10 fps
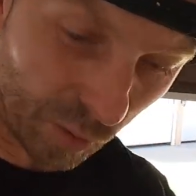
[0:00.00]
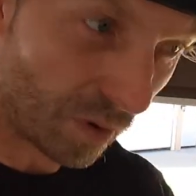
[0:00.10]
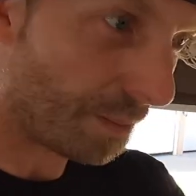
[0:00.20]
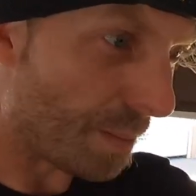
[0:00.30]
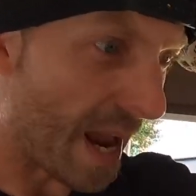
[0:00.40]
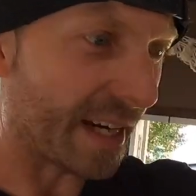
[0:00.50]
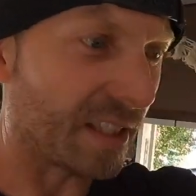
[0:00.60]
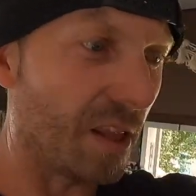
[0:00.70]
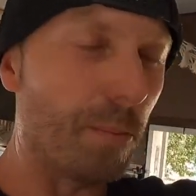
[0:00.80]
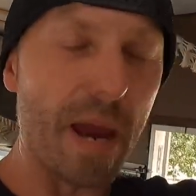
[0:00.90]
this one back
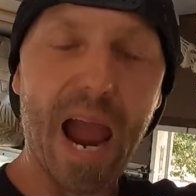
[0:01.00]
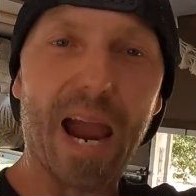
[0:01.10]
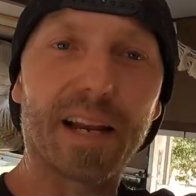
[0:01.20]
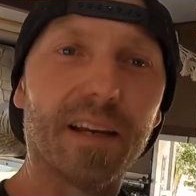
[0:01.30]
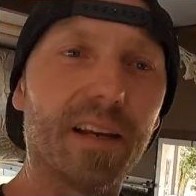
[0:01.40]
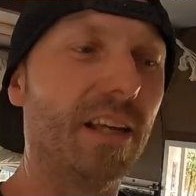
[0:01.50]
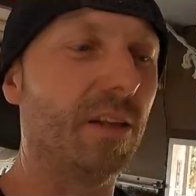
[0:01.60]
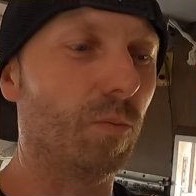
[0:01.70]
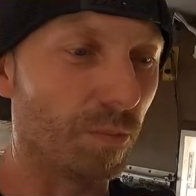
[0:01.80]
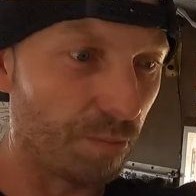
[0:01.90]
to the back and
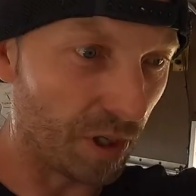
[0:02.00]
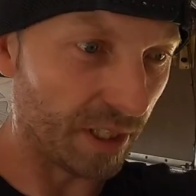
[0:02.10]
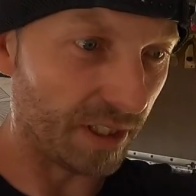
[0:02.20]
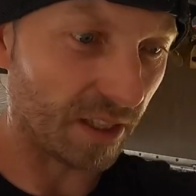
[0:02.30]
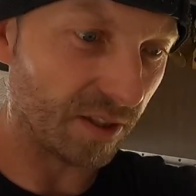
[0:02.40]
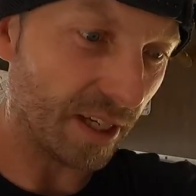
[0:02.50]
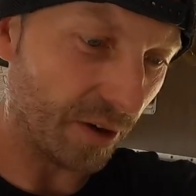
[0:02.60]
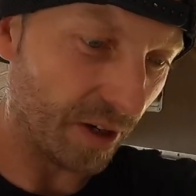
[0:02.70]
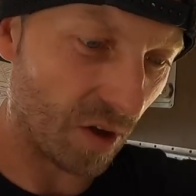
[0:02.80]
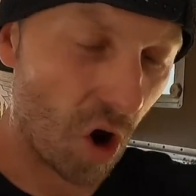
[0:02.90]
then we'll put it dead
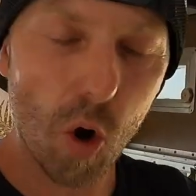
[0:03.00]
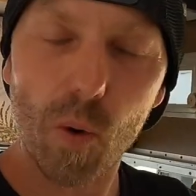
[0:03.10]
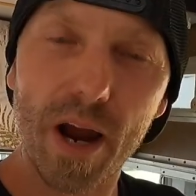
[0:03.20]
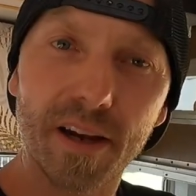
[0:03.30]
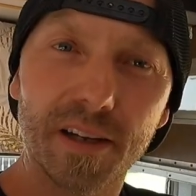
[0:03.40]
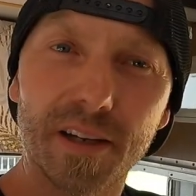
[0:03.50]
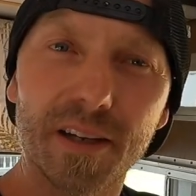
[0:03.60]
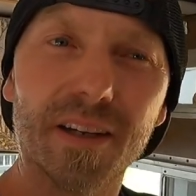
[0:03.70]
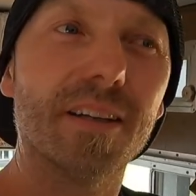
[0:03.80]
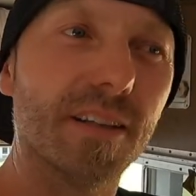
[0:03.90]
center in the hallway
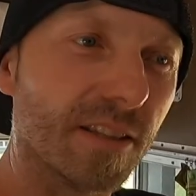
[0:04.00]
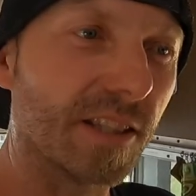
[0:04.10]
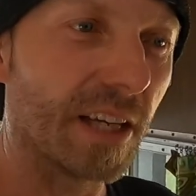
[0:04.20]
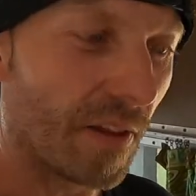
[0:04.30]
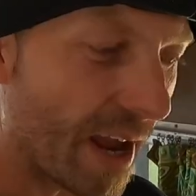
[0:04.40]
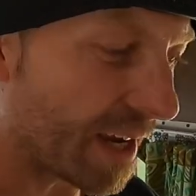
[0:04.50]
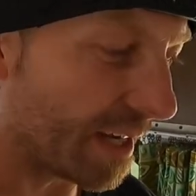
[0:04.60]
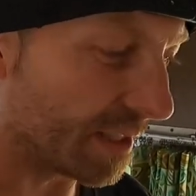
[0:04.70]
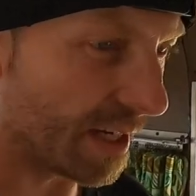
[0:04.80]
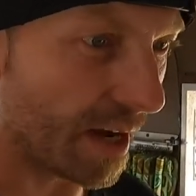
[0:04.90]
and see how that
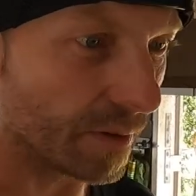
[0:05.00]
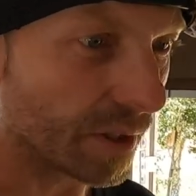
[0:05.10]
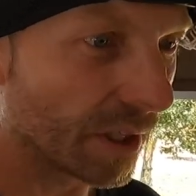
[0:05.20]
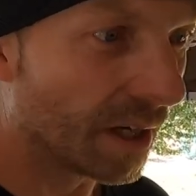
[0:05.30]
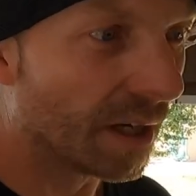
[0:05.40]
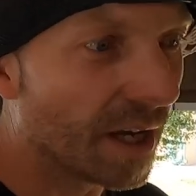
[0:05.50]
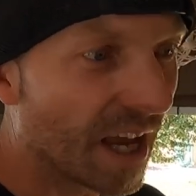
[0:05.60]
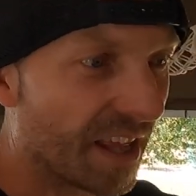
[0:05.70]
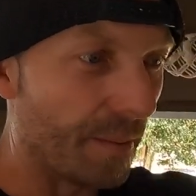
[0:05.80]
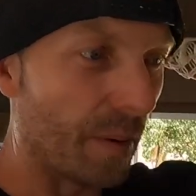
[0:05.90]
kind of sounds.
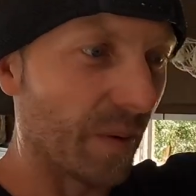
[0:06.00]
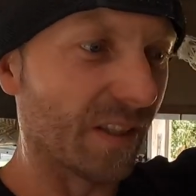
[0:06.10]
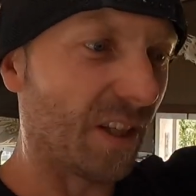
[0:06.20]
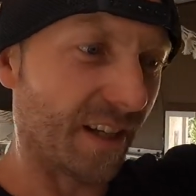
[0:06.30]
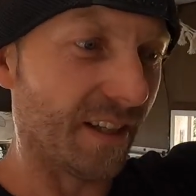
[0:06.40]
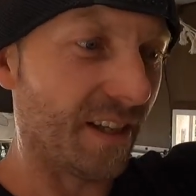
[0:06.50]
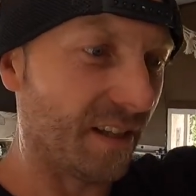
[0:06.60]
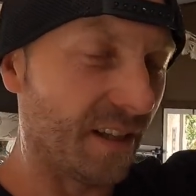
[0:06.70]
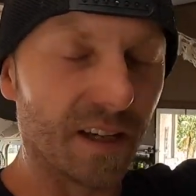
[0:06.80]
And then maybe we could tuck it in